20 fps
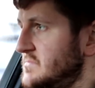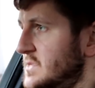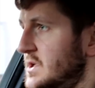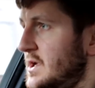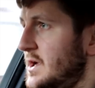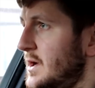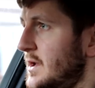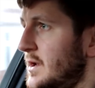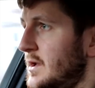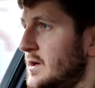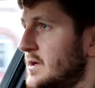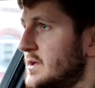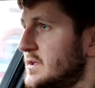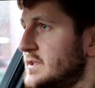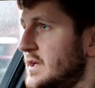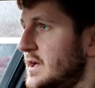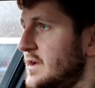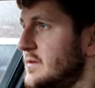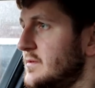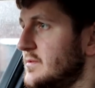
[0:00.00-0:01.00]
yeah, like I
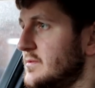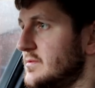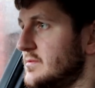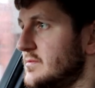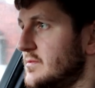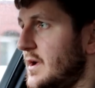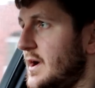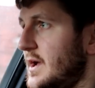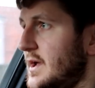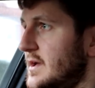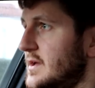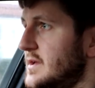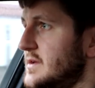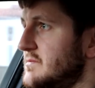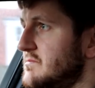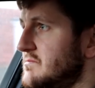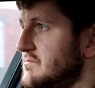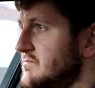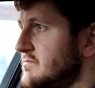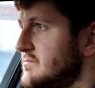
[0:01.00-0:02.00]
said, wait
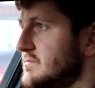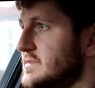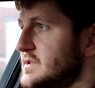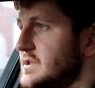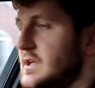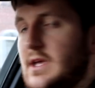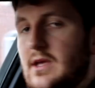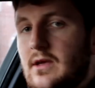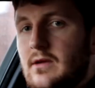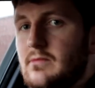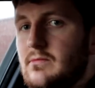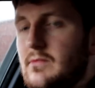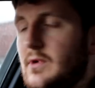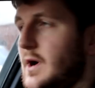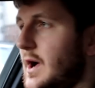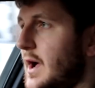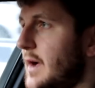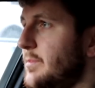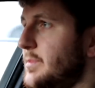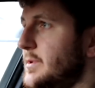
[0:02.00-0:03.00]
and see
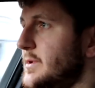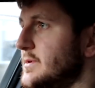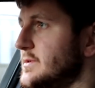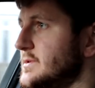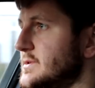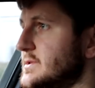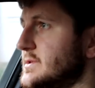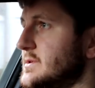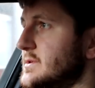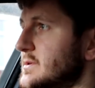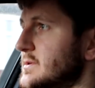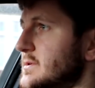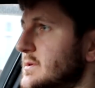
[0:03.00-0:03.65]
what happens.